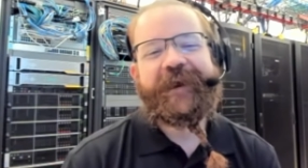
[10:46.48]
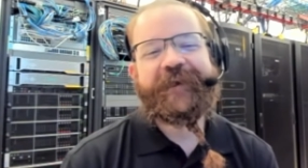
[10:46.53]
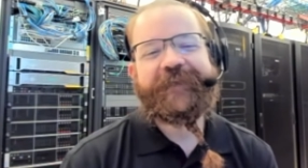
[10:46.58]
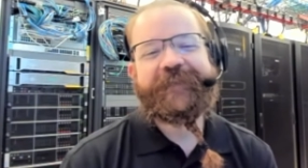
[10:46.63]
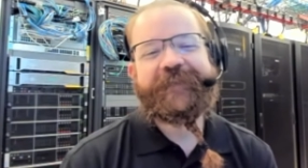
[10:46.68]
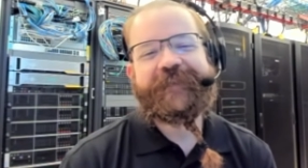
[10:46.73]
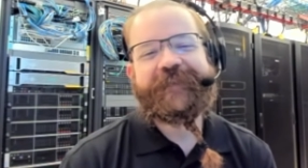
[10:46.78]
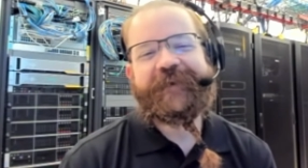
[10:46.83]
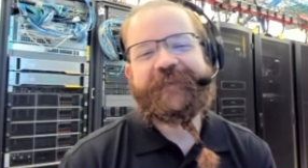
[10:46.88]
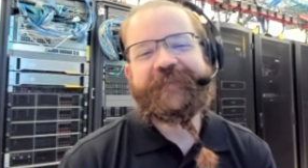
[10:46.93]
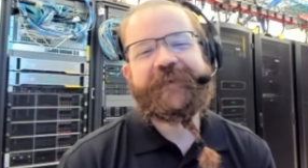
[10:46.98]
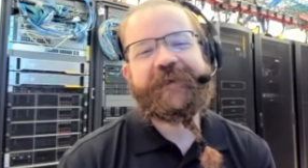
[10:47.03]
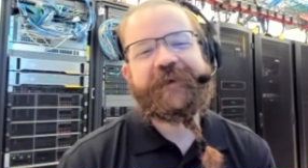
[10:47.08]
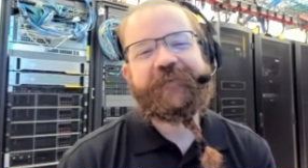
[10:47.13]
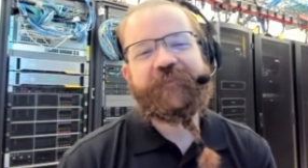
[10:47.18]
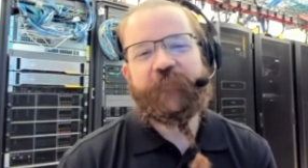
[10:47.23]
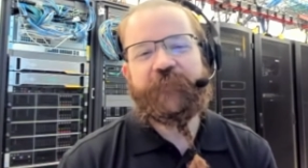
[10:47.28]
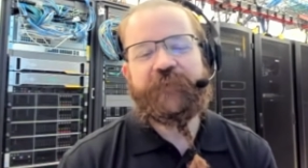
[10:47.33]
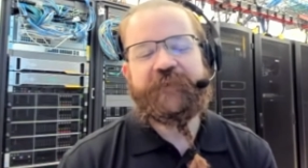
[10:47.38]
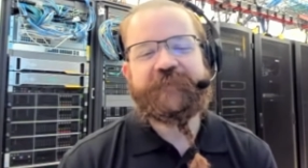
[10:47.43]
and the
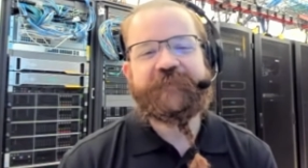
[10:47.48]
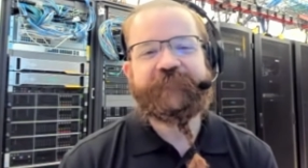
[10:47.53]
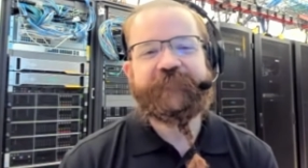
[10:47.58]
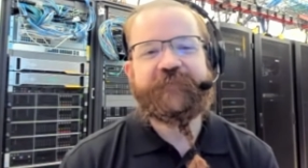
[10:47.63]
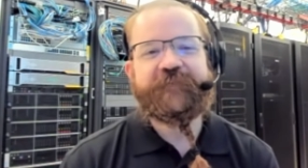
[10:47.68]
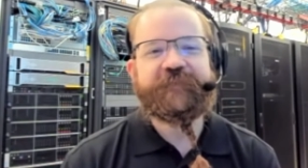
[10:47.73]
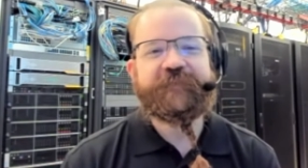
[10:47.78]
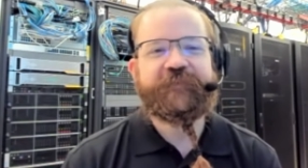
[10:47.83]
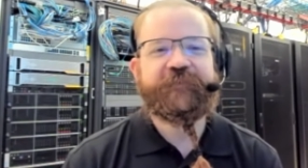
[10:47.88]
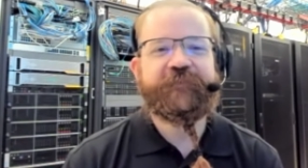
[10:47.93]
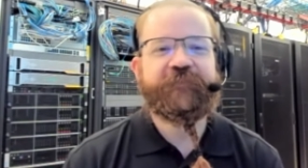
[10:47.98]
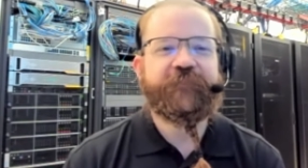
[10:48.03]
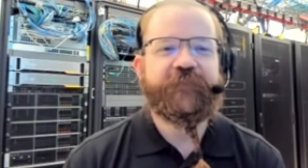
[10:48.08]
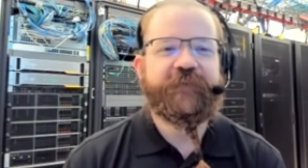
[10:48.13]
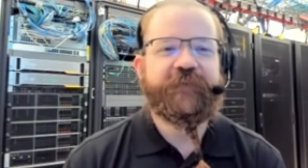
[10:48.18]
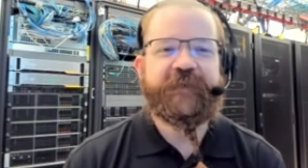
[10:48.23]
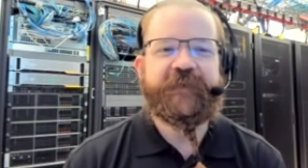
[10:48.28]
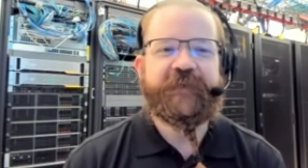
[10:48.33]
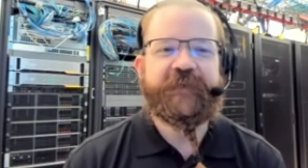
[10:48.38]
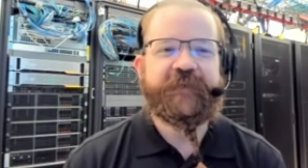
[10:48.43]
other piece of it too
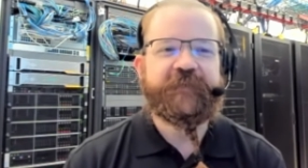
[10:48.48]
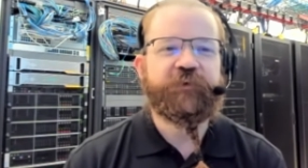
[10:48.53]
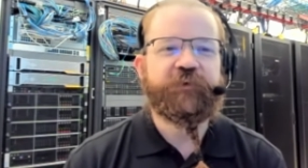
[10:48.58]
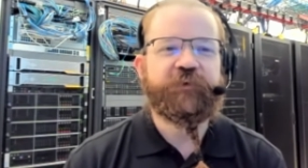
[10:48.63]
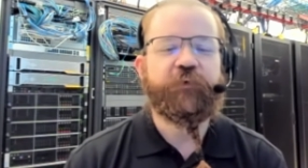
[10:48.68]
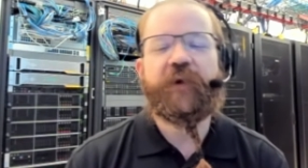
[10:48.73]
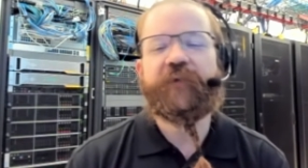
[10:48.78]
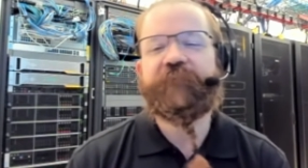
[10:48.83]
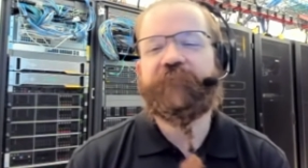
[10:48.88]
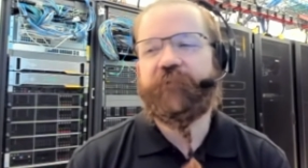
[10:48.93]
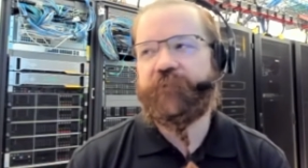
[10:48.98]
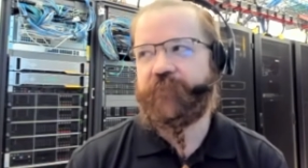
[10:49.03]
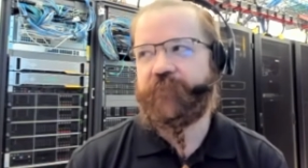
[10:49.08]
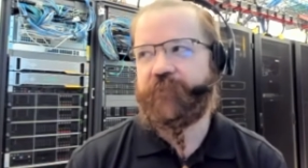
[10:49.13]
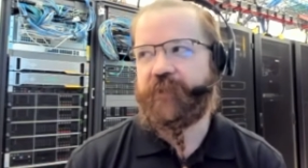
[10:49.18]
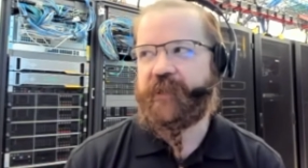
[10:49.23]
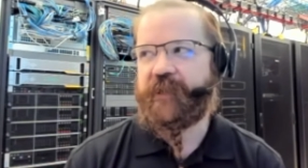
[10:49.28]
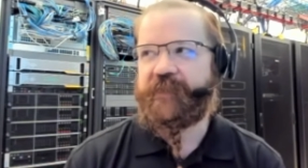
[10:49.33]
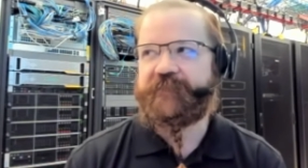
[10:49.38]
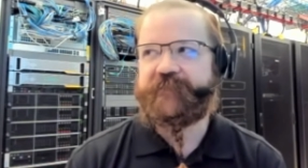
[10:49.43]
is whoever
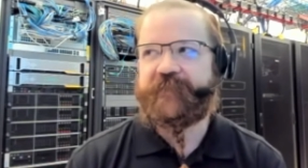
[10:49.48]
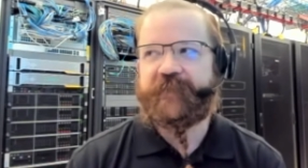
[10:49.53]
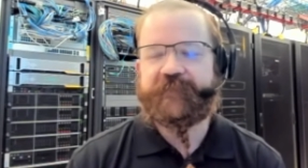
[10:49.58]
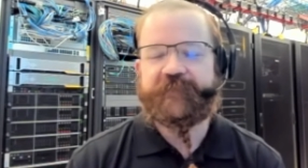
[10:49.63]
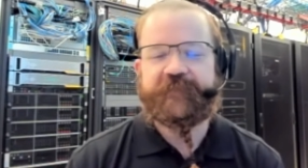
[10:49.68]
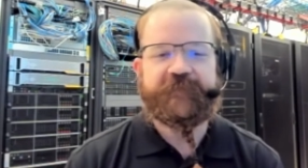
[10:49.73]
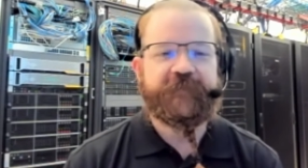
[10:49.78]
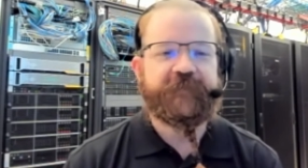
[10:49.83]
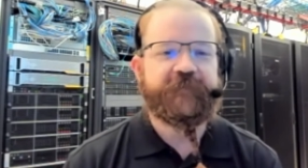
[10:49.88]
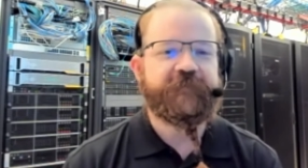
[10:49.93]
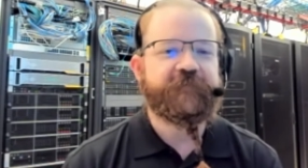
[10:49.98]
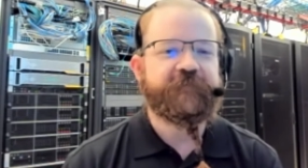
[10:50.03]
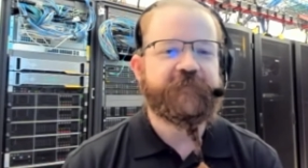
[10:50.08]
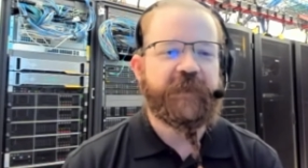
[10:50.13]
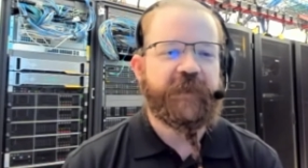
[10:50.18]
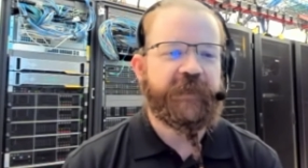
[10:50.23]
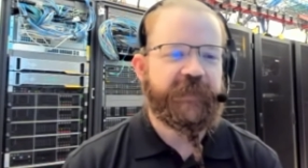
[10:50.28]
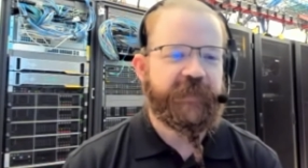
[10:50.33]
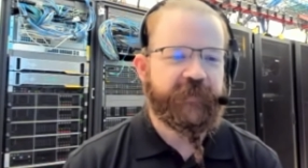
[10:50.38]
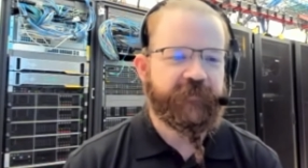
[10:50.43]
your contact is
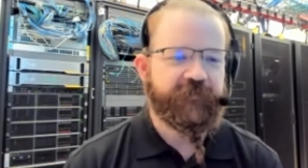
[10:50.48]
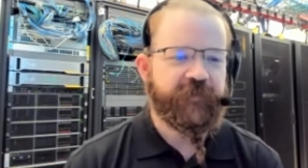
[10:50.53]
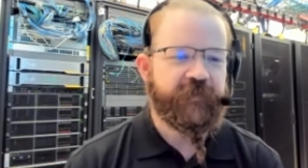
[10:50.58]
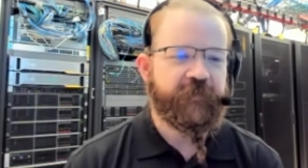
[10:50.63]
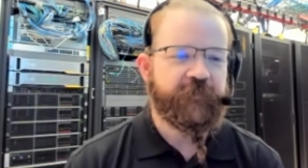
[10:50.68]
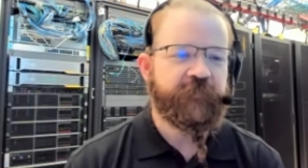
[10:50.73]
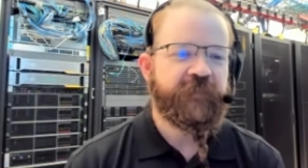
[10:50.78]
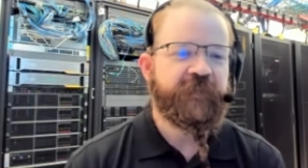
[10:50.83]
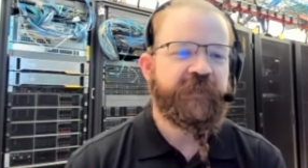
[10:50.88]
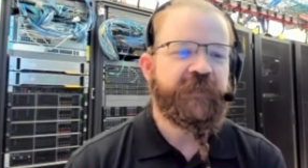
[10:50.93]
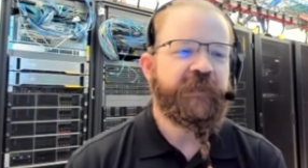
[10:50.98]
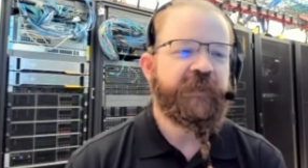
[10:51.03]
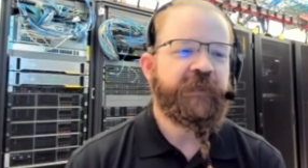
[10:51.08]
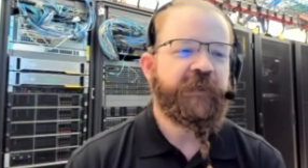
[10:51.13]
at Ingram,